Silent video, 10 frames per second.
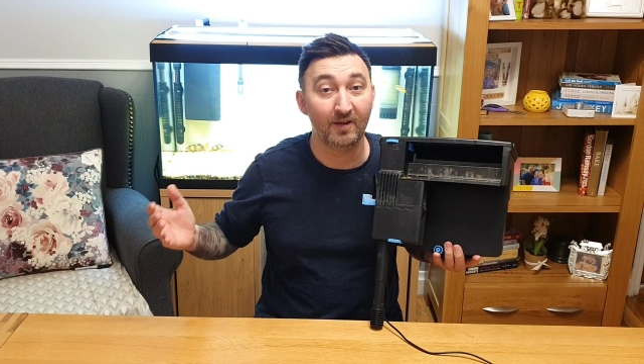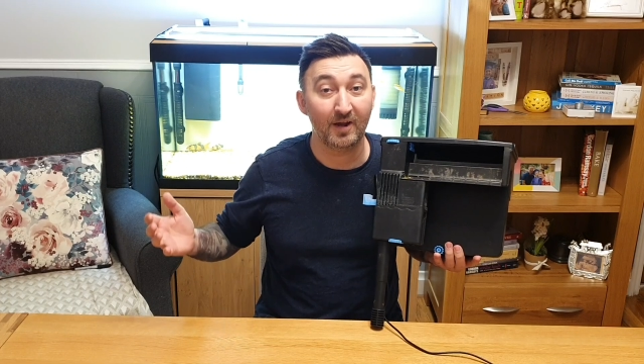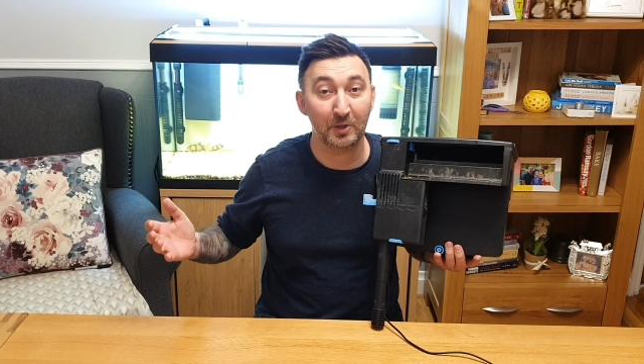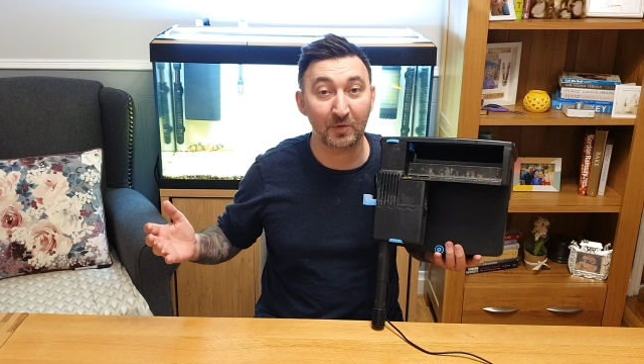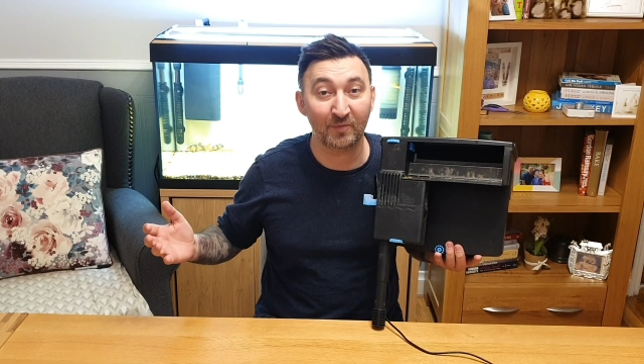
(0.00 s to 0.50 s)

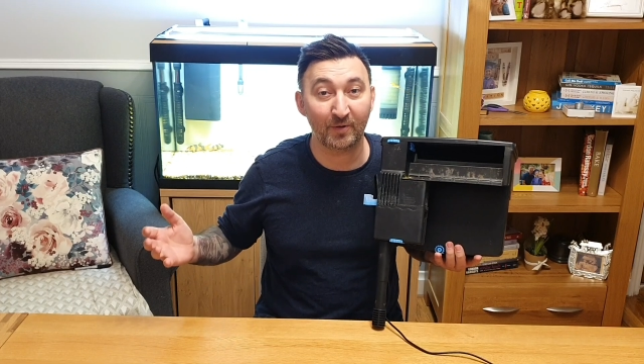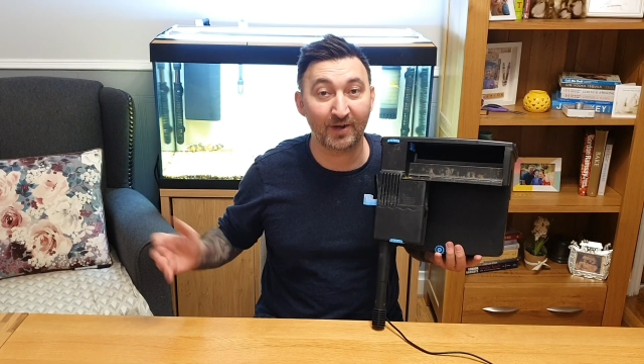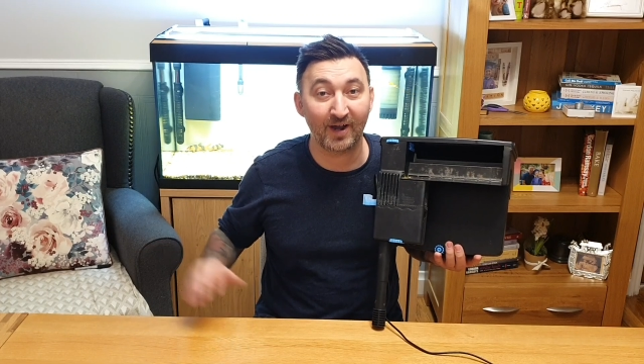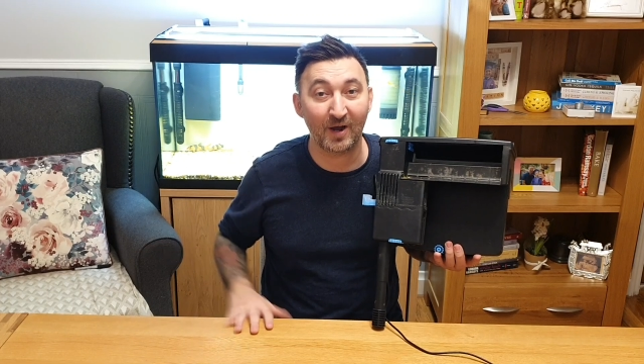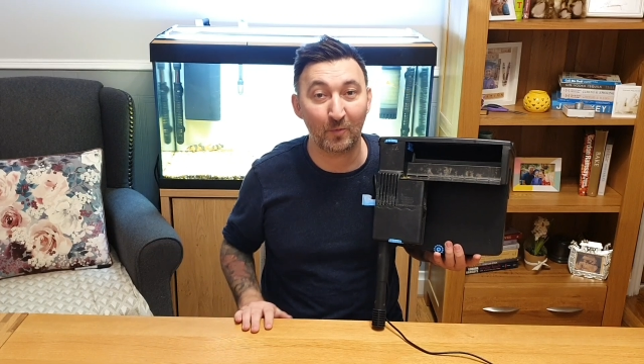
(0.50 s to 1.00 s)
Hello
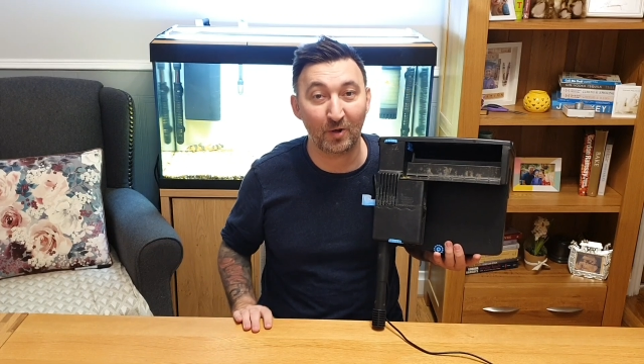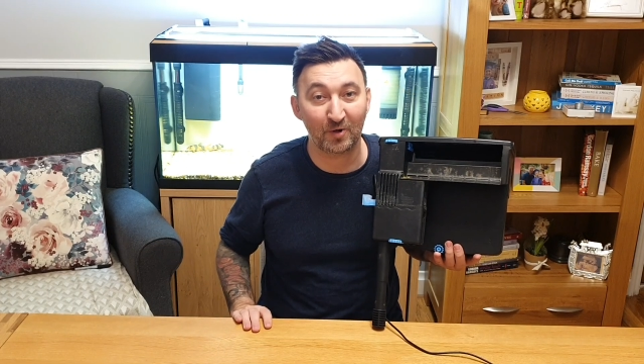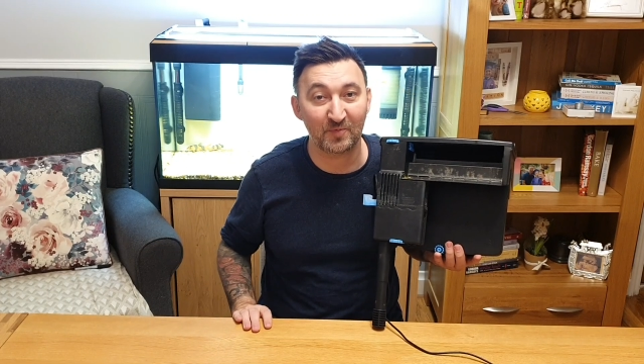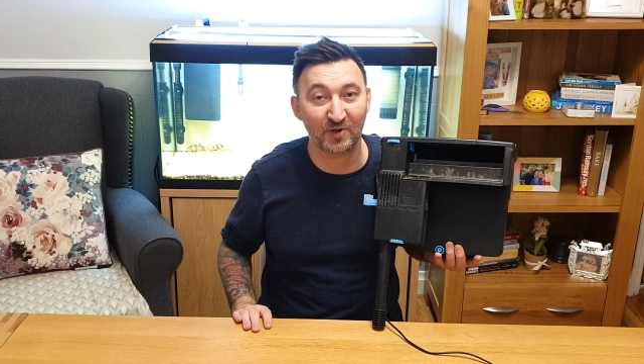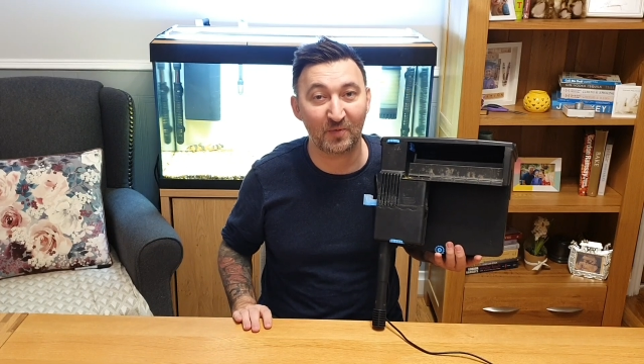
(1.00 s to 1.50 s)
everybody and
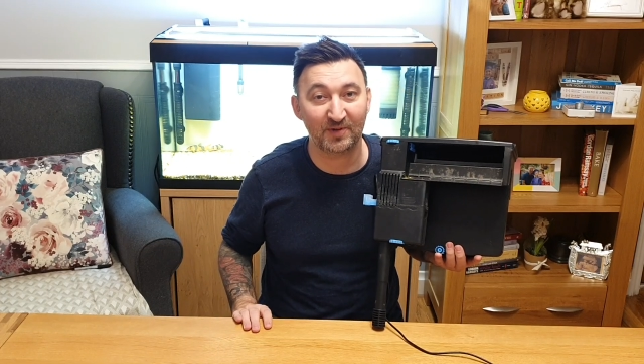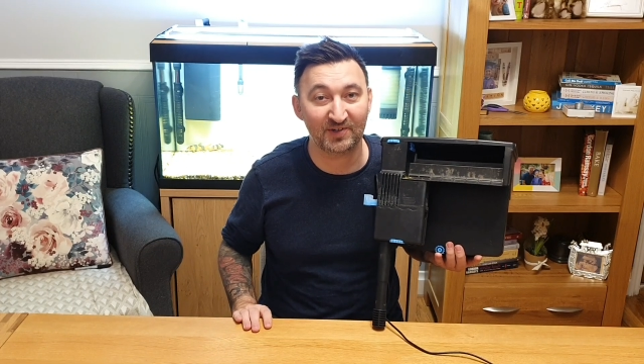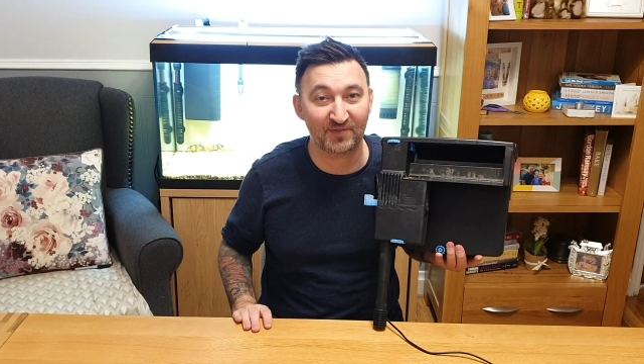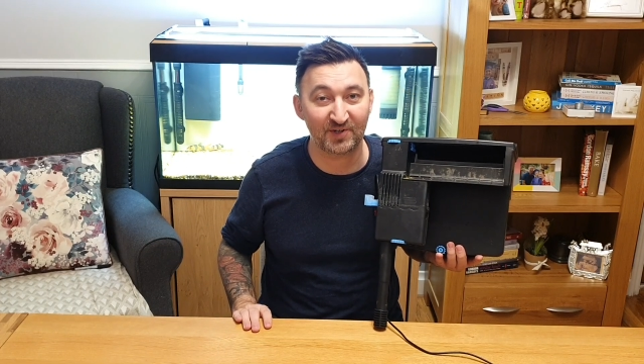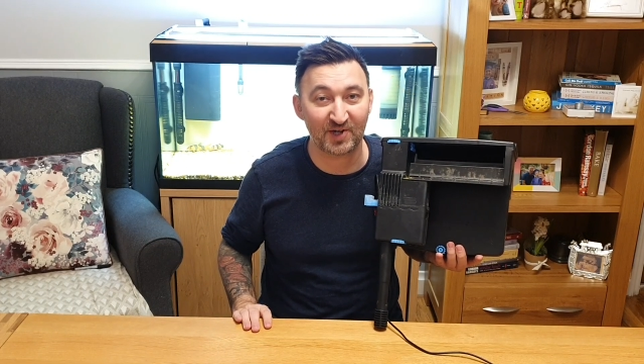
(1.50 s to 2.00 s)
welcome to
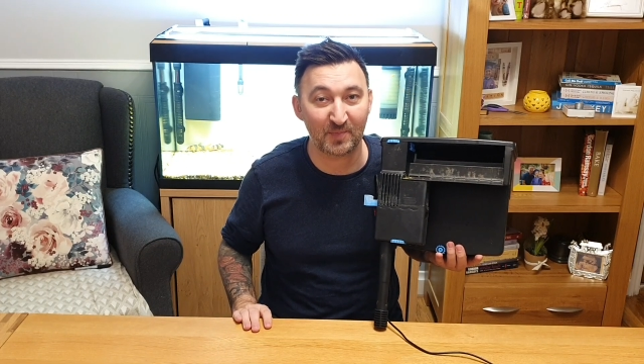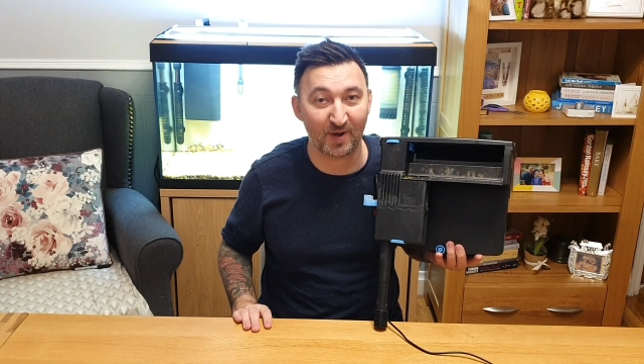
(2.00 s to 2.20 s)
Hobbyist Fishkeeper.